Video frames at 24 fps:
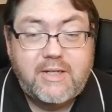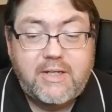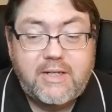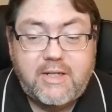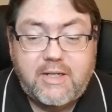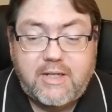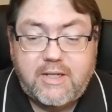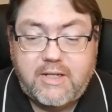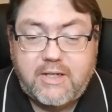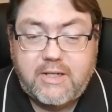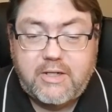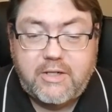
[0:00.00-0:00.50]

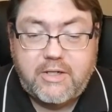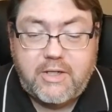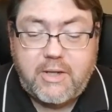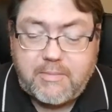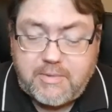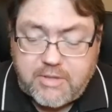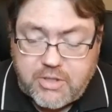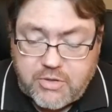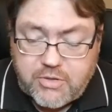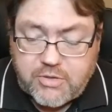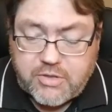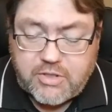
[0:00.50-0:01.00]
I
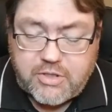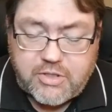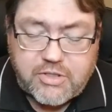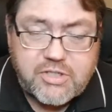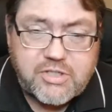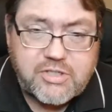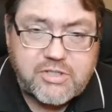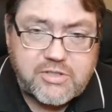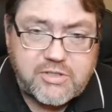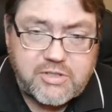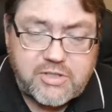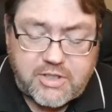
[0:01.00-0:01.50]
mean, you
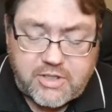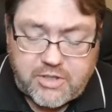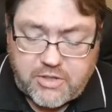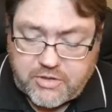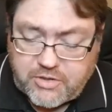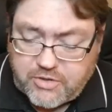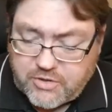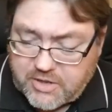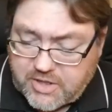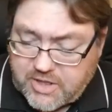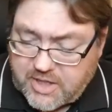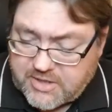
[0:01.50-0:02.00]
just,
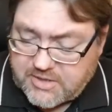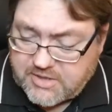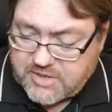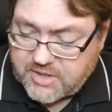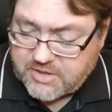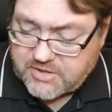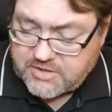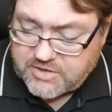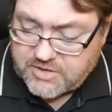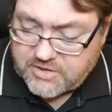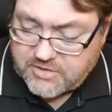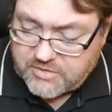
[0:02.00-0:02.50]
your gut
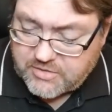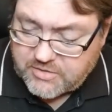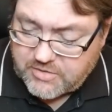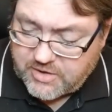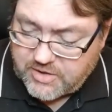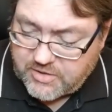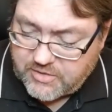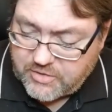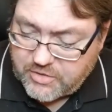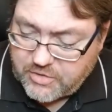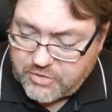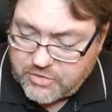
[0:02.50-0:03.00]
tells you
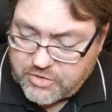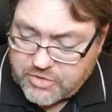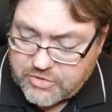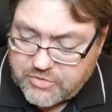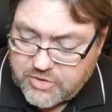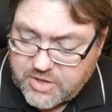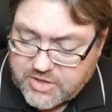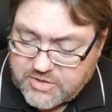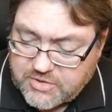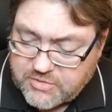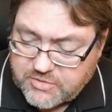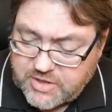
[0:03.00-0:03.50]
who to
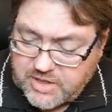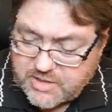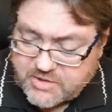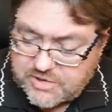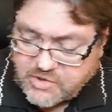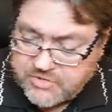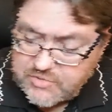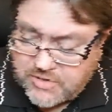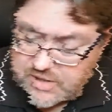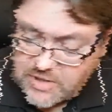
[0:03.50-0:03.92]
trust, who not to trust.